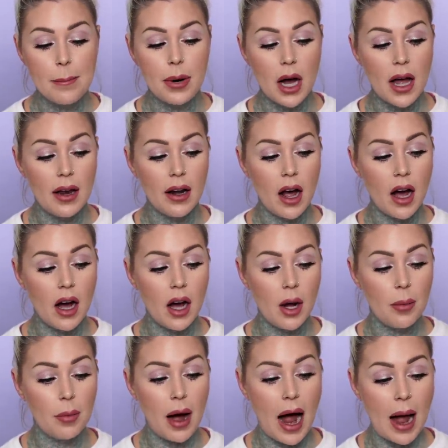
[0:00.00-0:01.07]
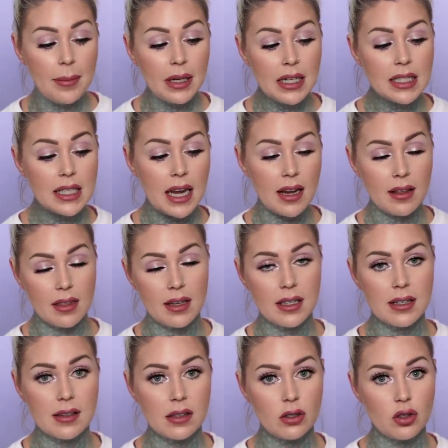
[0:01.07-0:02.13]
But I'm gonna take
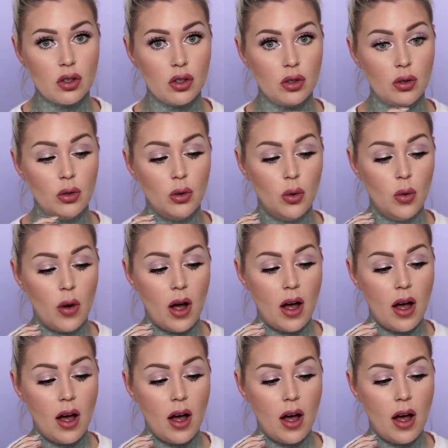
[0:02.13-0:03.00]
this to